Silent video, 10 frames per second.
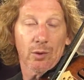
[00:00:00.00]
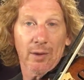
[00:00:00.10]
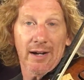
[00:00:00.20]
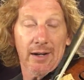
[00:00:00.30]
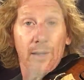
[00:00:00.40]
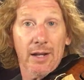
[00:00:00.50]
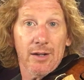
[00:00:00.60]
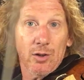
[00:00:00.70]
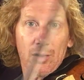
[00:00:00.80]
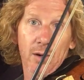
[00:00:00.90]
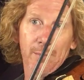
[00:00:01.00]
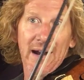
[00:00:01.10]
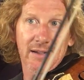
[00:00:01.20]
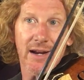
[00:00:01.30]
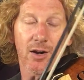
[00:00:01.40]
right, and then you can come
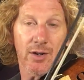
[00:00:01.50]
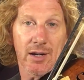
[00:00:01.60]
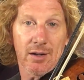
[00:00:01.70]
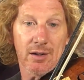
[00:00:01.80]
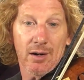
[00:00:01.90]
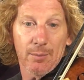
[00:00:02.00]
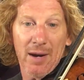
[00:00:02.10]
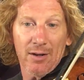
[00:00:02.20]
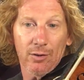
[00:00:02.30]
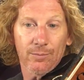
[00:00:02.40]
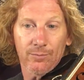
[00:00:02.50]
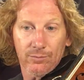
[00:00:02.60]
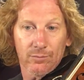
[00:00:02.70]
back down in minor.